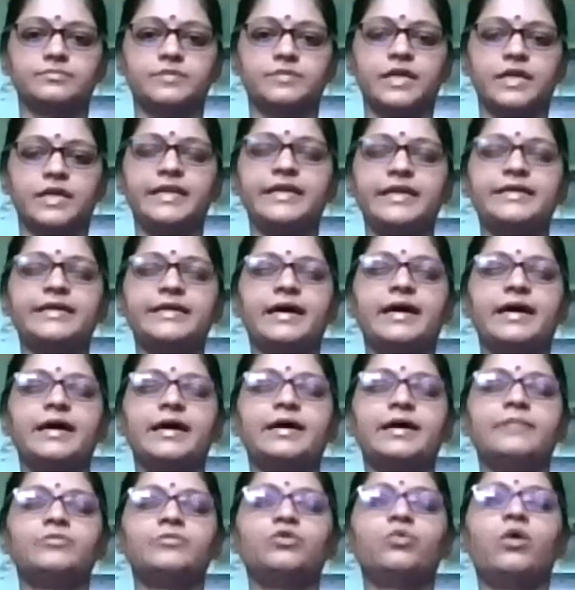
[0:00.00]

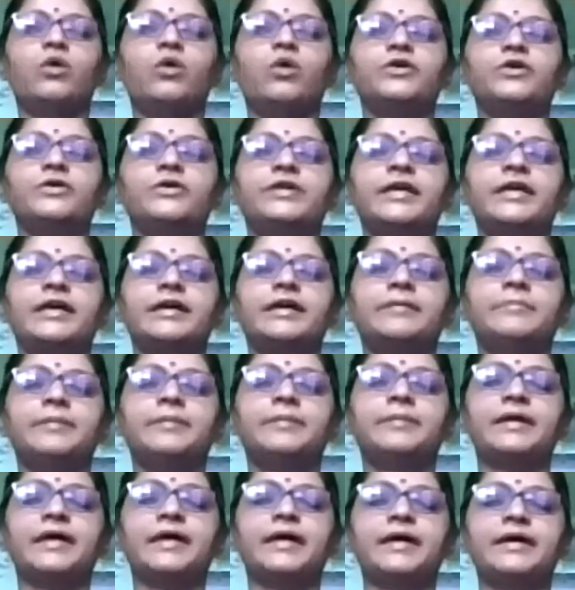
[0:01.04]
Anytime you want to take a
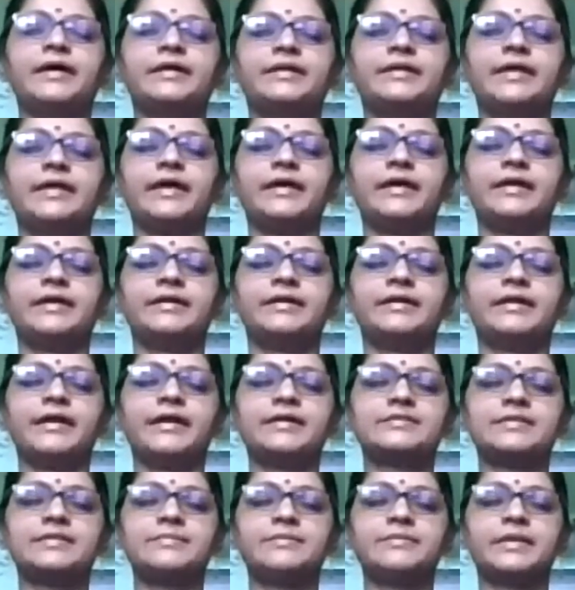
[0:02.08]
break, take it, take
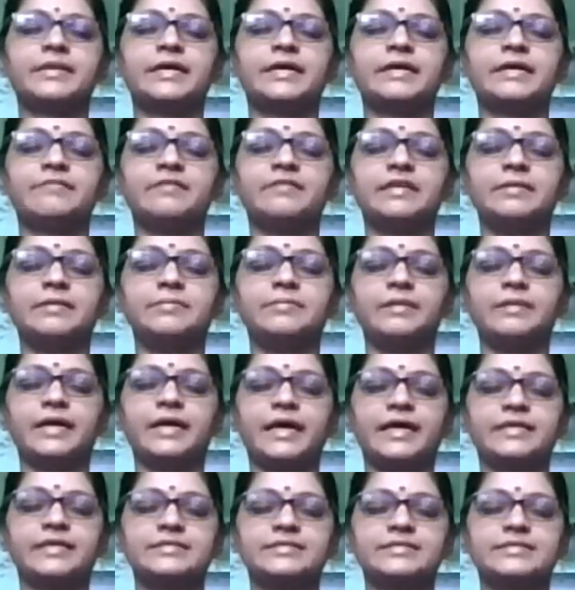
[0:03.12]
some recovery
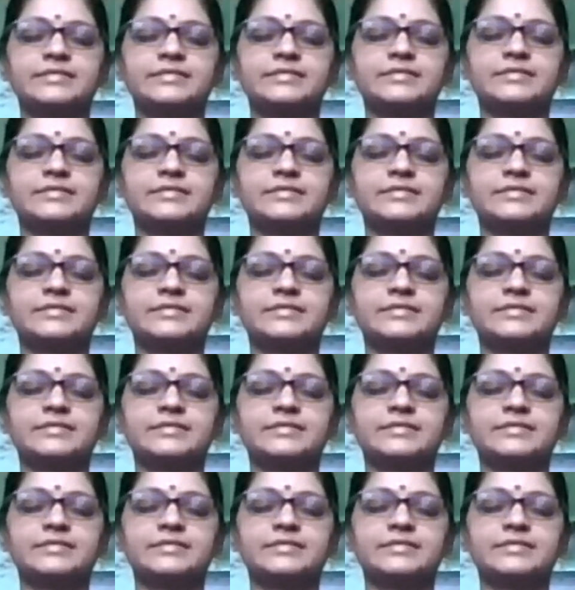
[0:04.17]
breaths,